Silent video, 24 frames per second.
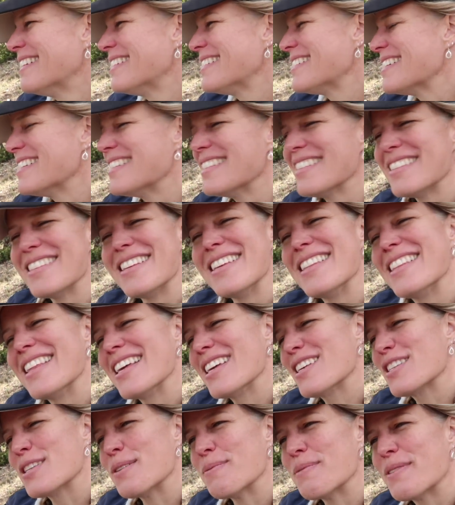she, she
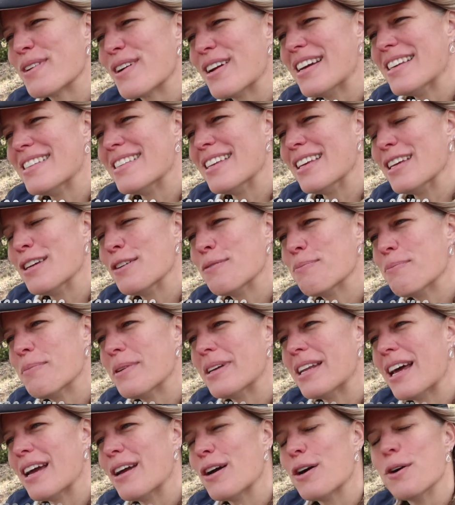thinks I'm crazy,
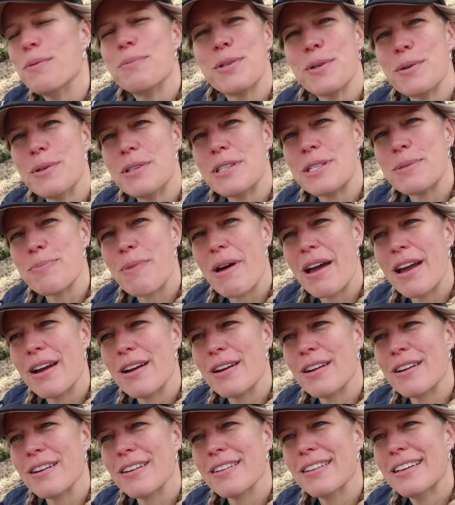but I hope to inspire
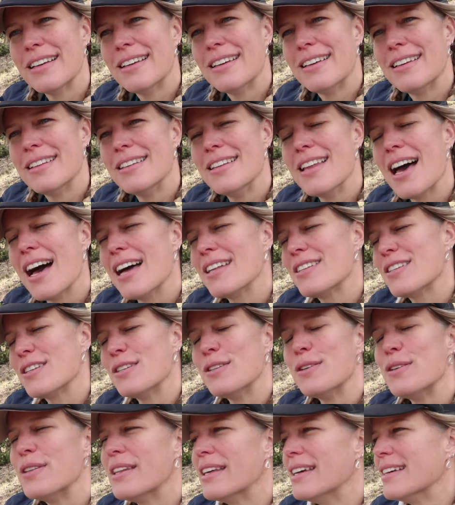her not to
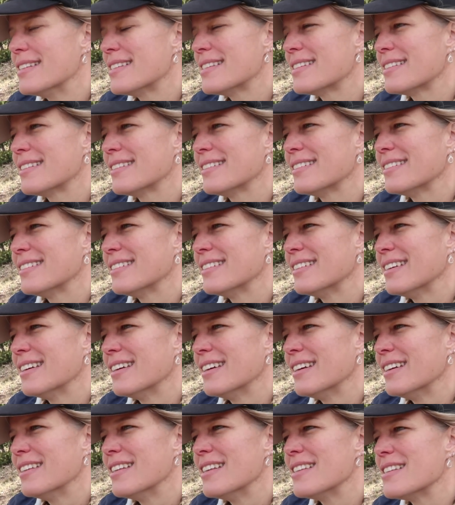do this.
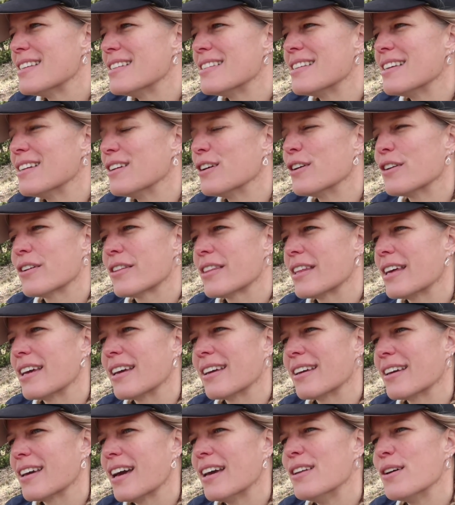Uh, this isn't her
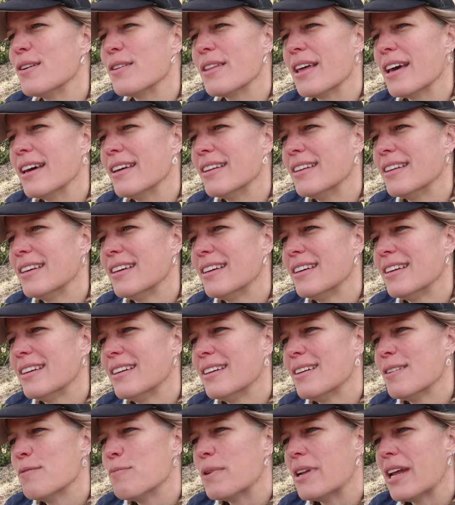thing, I know that.
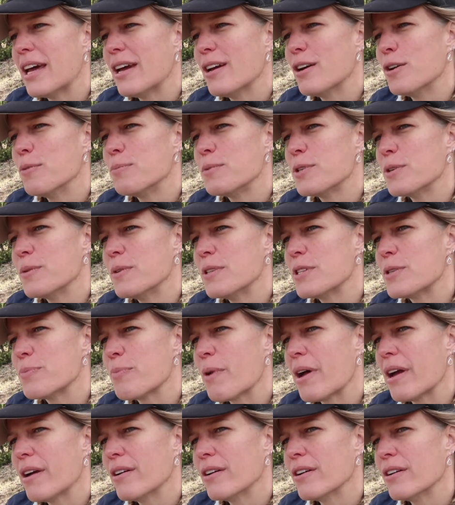But I hope to
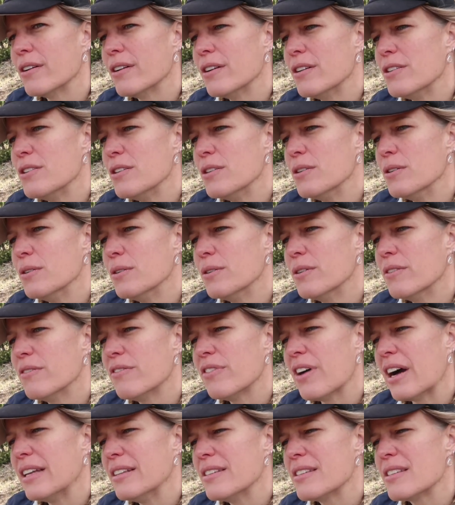inspire her to do,
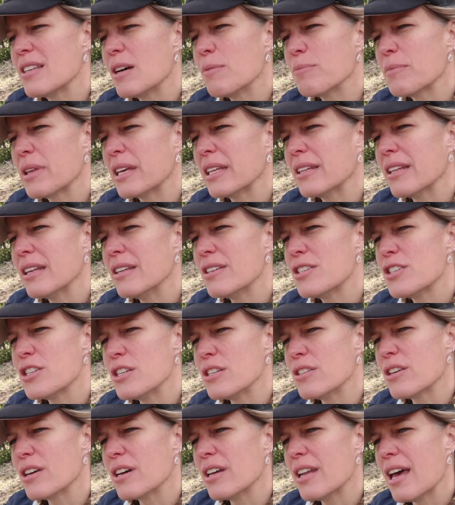find something that
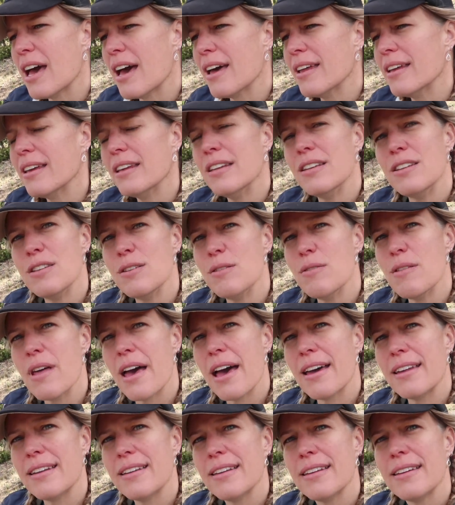she's good at and do
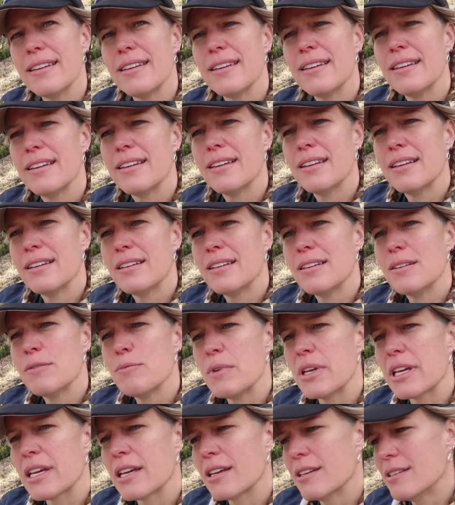that.
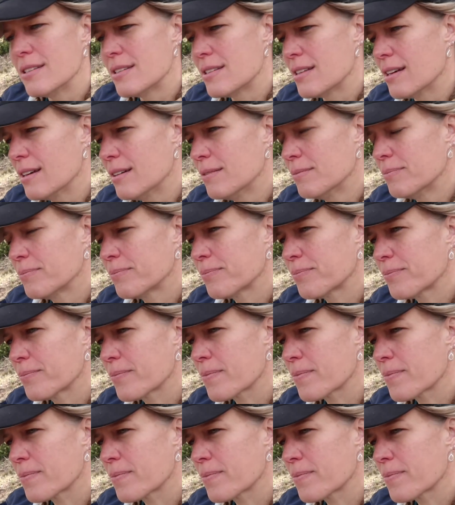Because um,